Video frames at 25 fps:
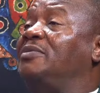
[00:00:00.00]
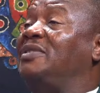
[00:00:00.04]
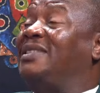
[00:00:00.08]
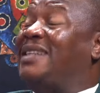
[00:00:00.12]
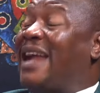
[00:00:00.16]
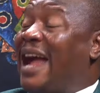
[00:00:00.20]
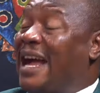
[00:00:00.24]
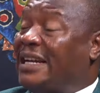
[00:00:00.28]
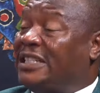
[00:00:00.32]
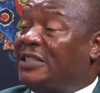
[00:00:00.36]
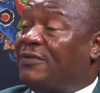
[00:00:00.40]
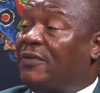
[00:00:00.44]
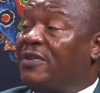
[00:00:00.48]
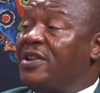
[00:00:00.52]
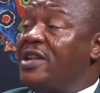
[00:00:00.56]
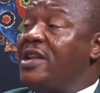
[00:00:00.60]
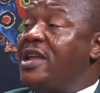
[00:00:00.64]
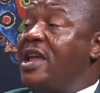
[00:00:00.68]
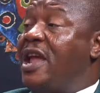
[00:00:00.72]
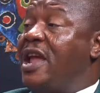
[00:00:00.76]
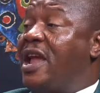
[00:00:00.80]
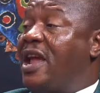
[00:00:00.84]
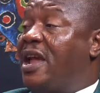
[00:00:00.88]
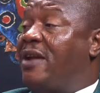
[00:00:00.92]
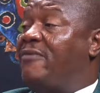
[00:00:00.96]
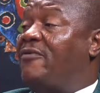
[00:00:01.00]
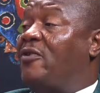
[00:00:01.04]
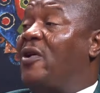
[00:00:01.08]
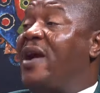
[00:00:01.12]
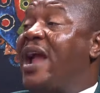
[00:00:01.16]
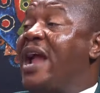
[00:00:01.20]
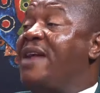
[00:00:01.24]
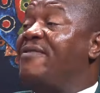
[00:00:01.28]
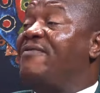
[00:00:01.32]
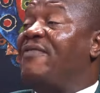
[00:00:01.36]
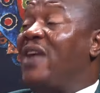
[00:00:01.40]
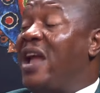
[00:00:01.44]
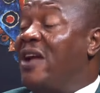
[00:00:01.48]
tax for the year, for
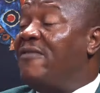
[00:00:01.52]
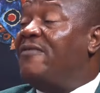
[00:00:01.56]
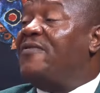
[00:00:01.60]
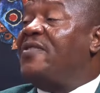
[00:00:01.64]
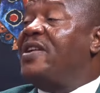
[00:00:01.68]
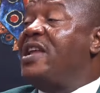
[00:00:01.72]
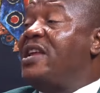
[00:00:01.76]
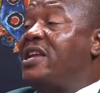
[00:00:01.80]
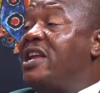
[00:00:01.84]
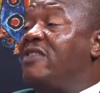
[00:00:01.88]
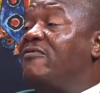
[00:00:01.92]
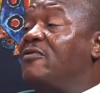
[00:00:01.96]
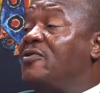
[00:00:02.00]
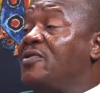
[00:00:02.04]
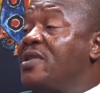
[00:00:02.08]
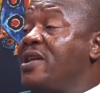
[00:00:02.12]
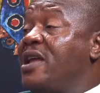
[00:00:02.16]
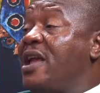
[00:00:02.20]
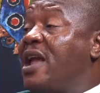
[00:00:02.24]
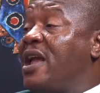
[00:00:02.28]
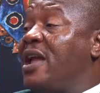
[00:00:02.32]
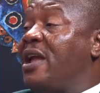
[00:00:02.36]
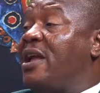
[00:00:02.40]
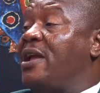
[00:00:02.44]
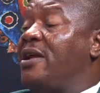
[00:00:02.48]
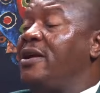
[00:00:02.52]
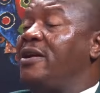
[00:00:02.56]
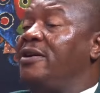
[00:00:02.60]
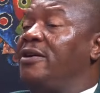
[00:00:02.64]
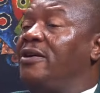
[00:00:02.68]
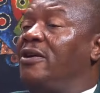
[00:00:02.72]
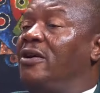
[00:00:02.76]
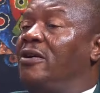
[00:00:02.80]
every given year,